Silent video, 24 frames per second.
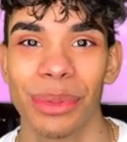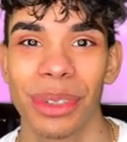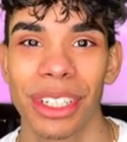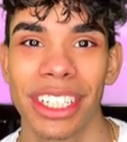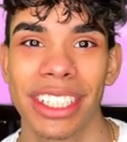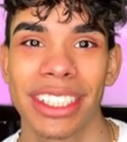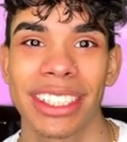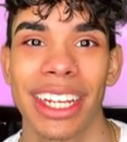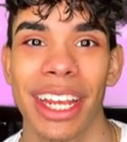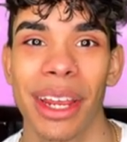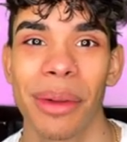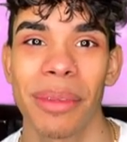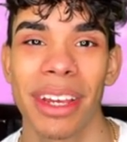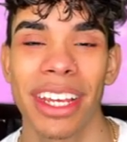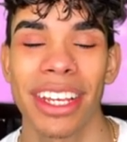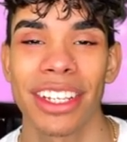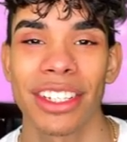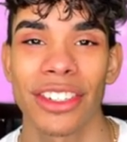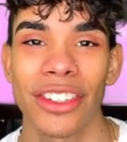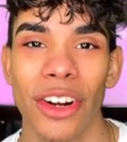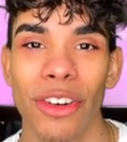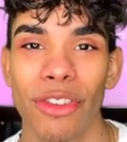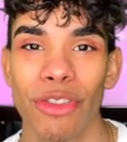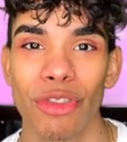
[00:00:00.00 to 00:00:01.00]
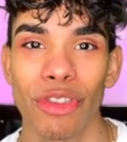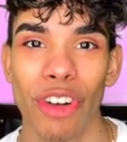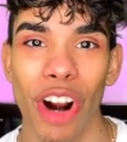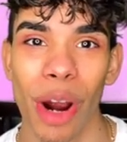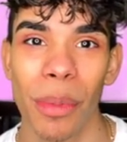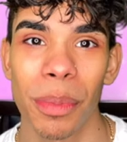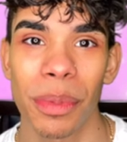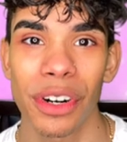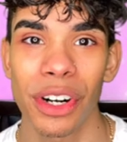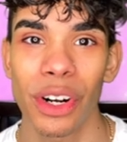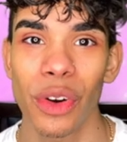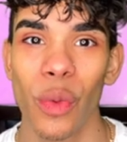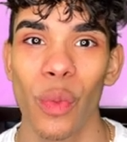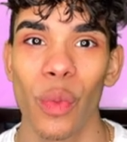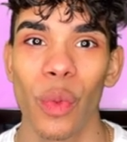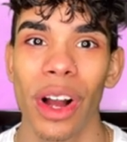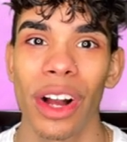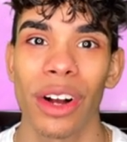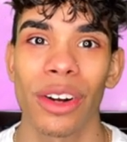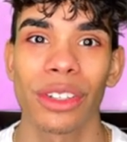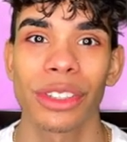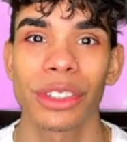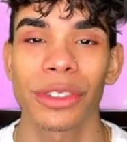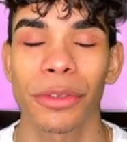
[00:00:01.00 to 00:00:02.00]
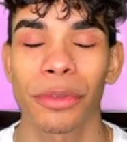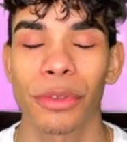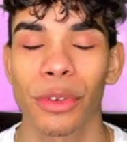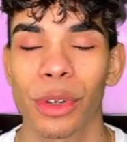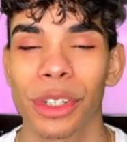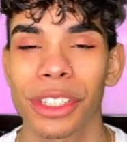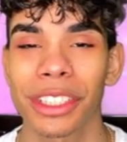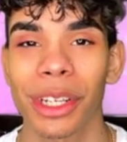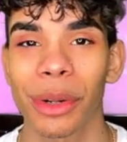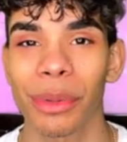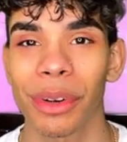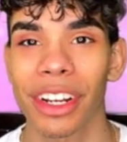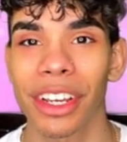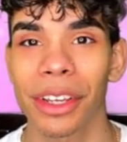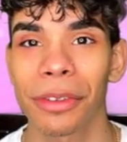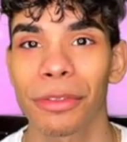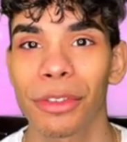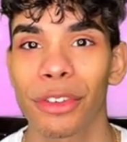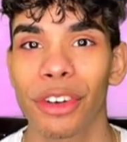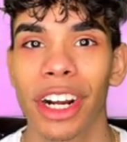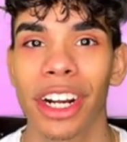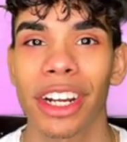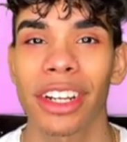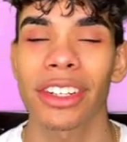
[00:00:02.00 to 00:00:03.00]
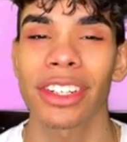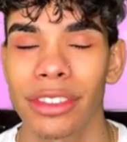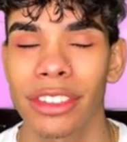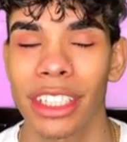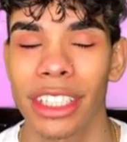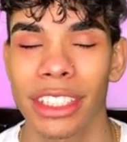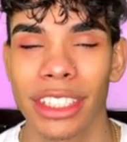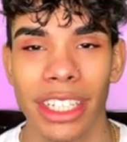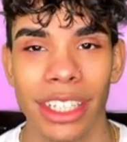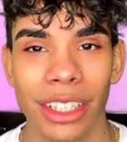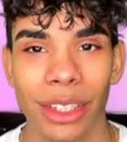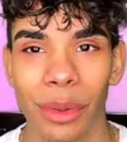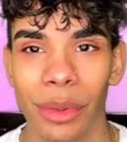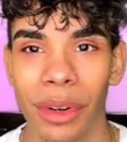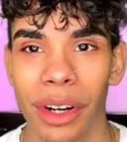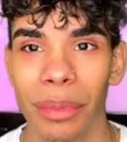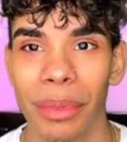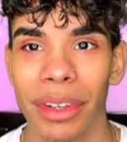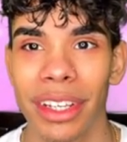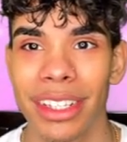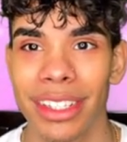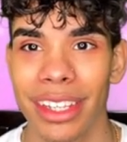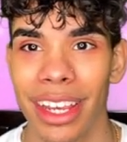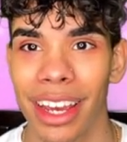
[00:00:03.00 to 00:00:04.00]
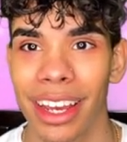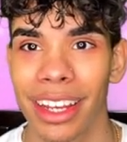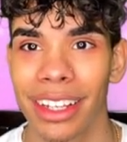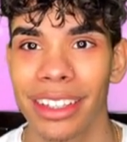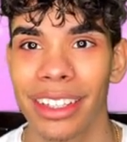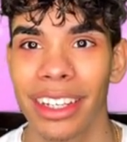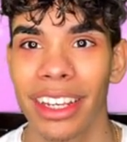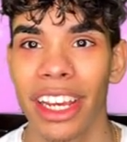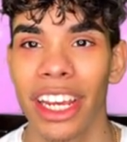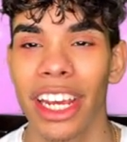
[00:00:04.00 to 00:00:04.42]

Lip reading: His name is Robert Welsh. Of course, I want to give credit because I don't want to be attacked.